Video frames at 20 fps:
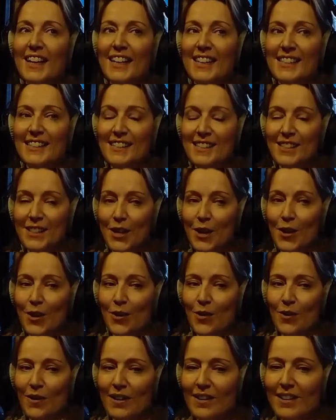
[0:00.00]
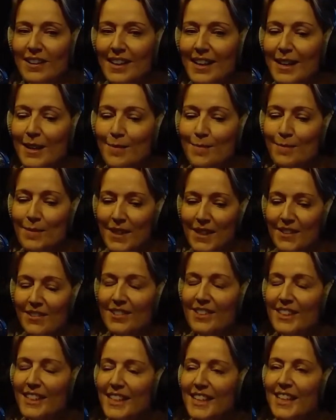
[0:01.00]
So I am
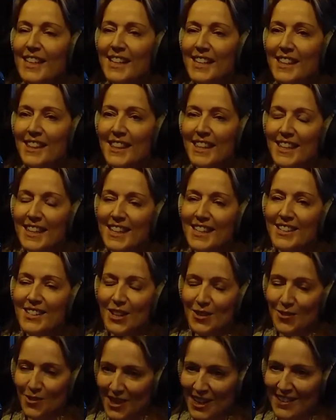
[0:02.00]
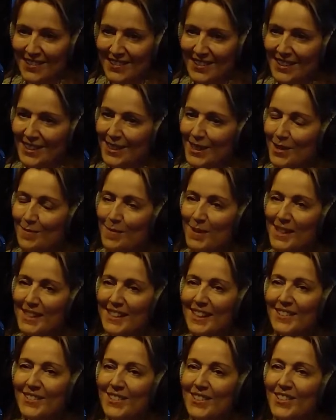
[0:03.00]
currently the General Counsel and Company
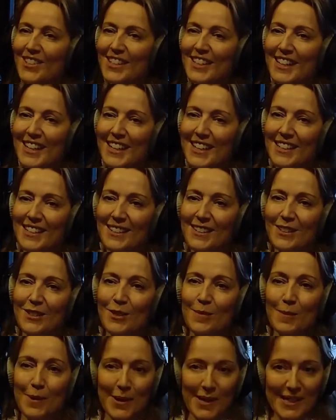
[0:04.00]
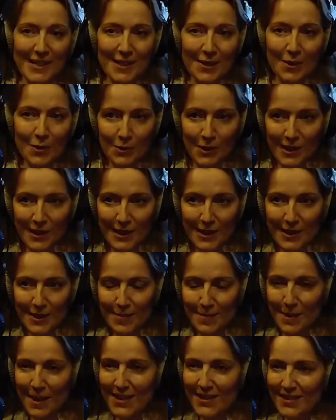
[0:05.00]
Secretary at RWS
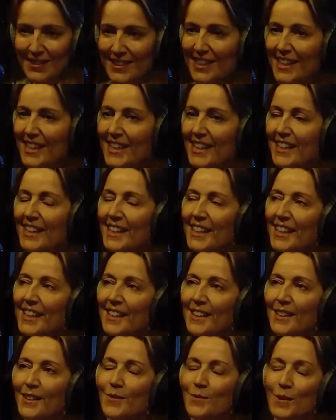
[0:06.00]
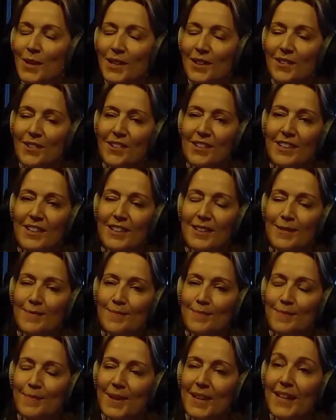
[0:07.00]
Holdings PLC. We are
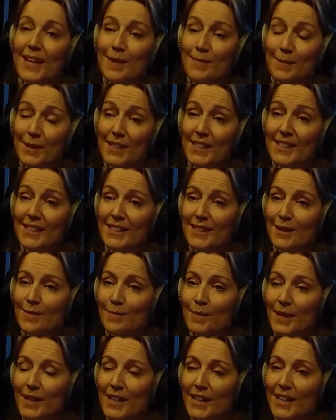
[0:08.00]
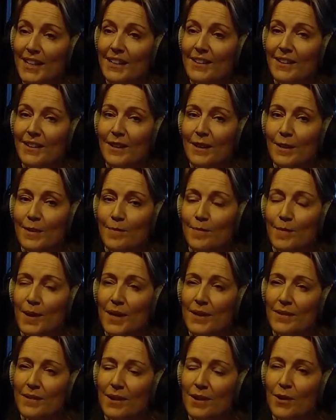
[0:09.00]
an AIM-listed company,
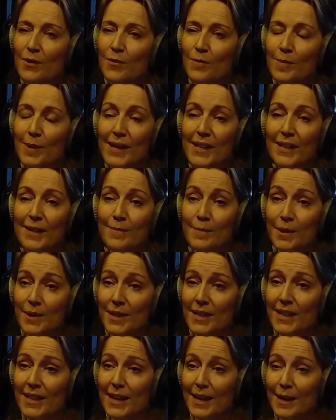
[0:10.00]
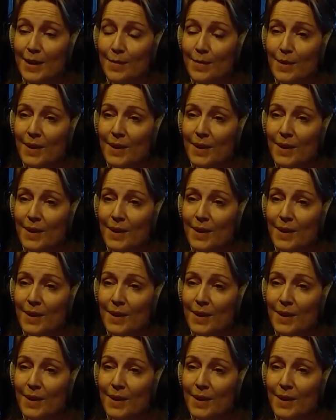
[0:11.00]
about $500 million market cap.